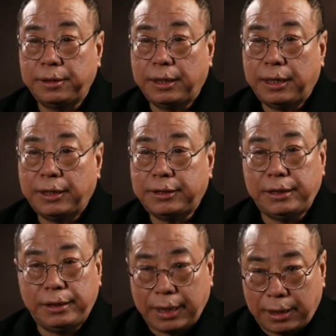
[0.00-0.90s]

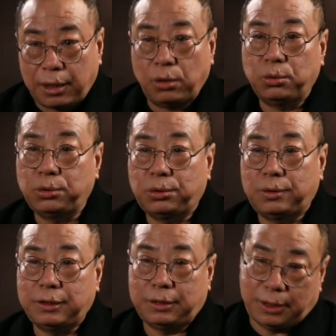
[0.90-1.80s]
Second, a war
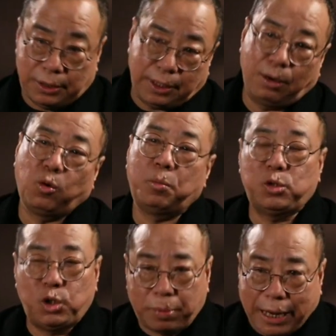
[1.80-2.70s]
movie cannot
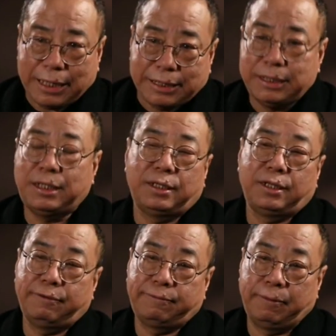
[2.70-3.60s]
solve social
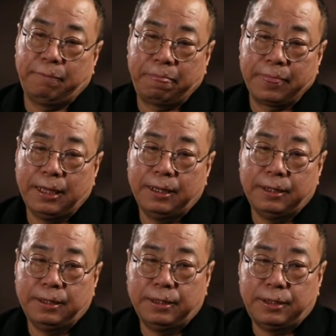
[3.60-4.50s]
problems.
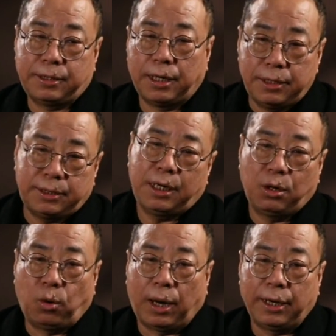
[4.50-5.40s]
In today's rural
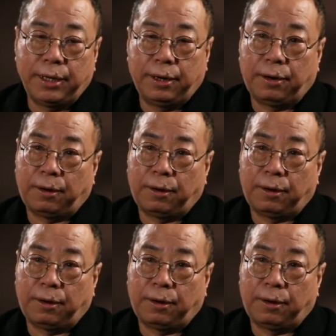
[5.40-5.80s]
China,